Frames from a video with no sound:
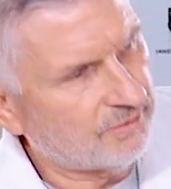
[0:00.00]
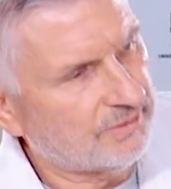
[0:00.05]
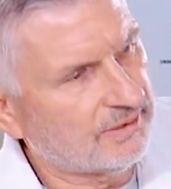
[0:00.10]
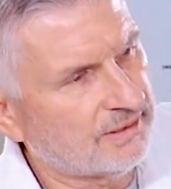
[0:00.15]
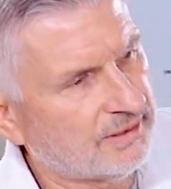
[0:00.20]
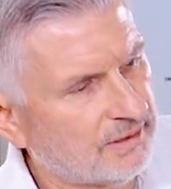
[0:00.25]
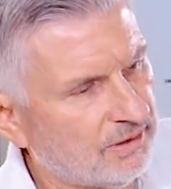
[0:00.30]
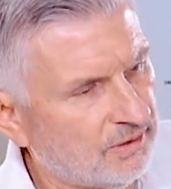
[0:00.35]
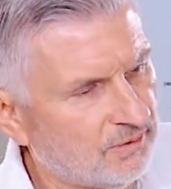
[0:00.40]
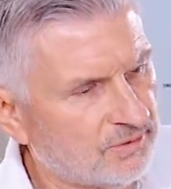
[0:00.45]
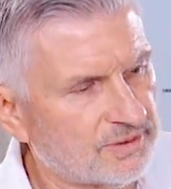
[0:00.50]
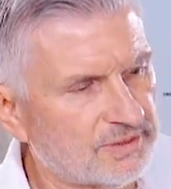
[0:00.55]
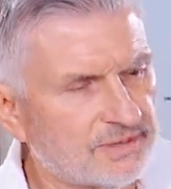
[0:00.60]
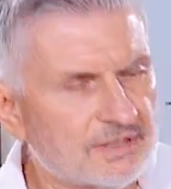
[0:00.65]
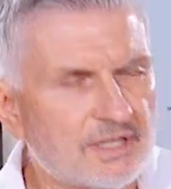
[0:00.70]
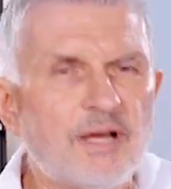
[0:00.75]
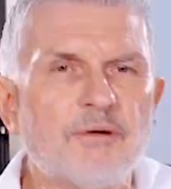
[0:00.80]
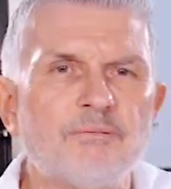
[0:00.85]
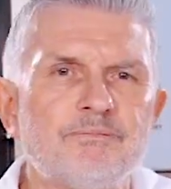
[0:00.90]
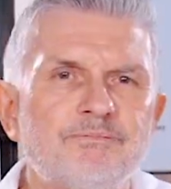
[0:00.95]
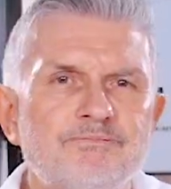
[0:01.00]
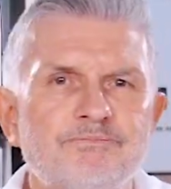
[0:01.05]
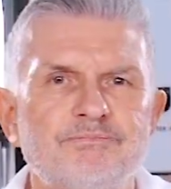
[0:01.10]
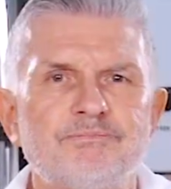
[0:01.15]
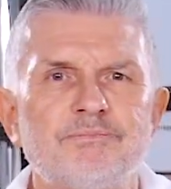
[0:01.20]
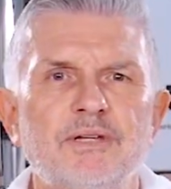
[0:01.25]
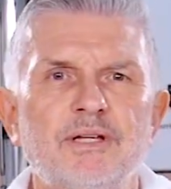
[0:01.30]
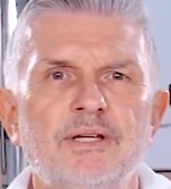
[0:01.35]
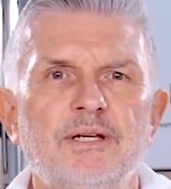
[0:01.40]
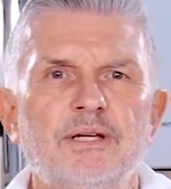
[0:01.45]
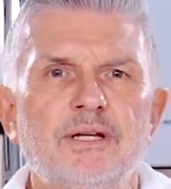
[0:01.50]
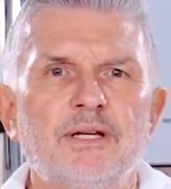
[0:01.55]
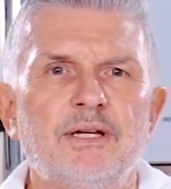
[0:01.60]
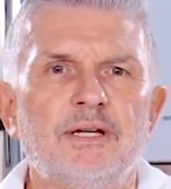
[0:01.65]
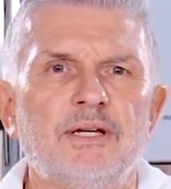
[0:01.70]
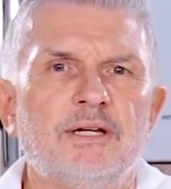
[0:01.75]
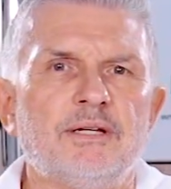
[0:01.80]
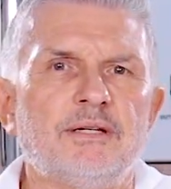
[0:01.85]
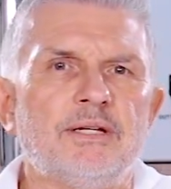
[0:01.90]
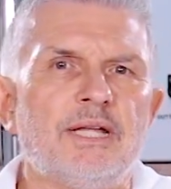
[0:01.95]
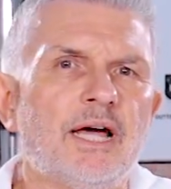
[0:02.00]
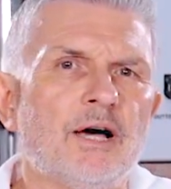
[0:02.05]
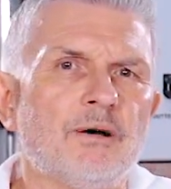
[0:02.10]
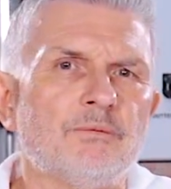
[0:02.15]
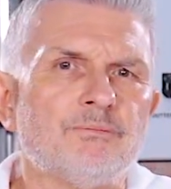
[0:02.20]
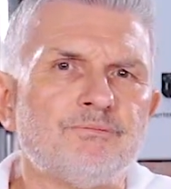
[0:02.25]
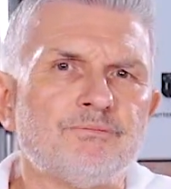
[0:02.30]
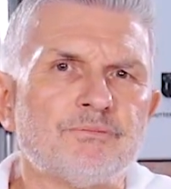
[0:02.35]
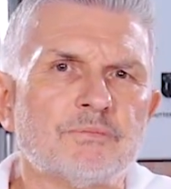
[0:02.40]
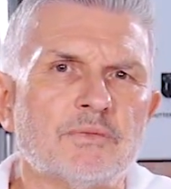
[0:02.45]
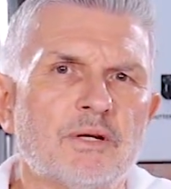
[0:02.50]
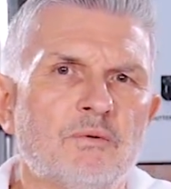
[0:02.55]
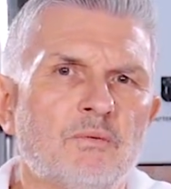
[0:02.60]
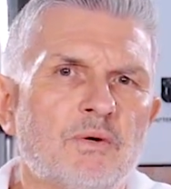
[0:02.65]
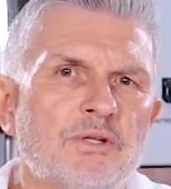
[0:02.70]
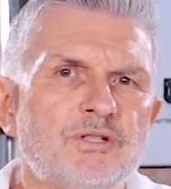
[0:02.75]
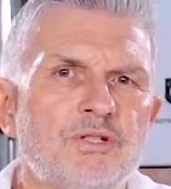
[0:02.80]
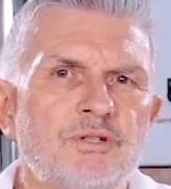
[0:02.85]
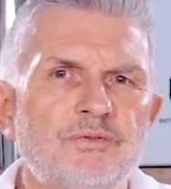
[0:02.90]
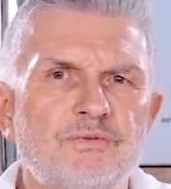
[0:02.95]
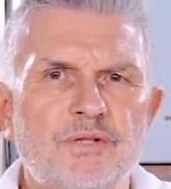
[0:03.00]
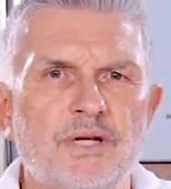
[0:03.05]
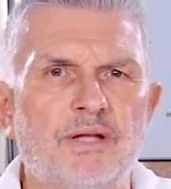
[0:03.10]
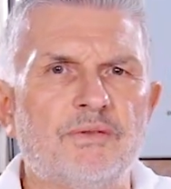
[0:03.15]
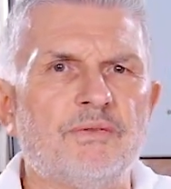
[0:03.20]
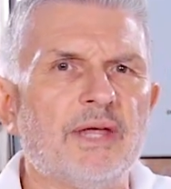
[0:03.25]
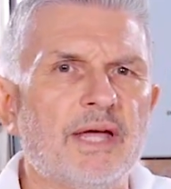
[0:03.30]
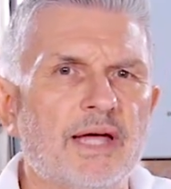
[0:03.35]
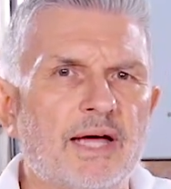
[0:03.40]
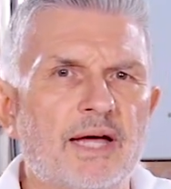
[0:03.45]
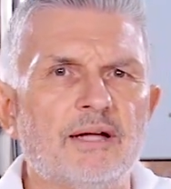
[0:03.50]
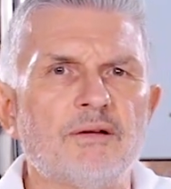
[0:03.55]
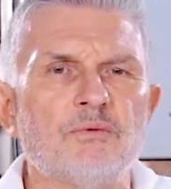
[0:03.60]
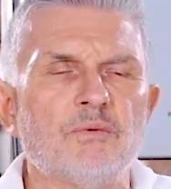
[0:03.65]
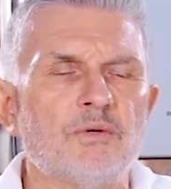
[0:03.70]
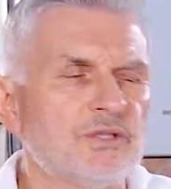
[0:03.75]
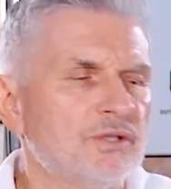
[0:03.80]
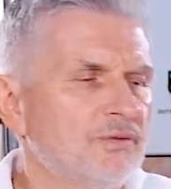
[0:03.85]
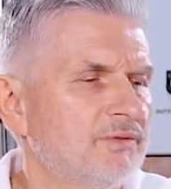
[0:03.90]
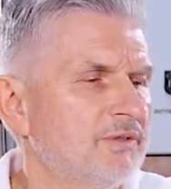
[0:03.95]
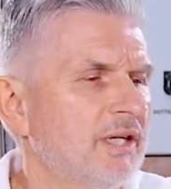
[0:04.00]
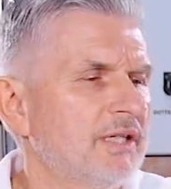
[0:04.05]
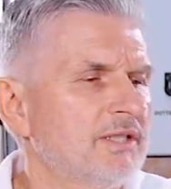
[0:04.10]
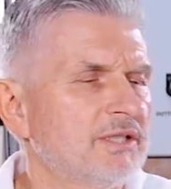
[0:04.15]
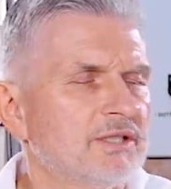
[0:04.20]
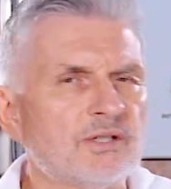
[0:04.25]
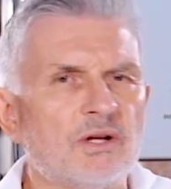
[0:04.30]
and it closes up. Now, once you've done that, once you've changed it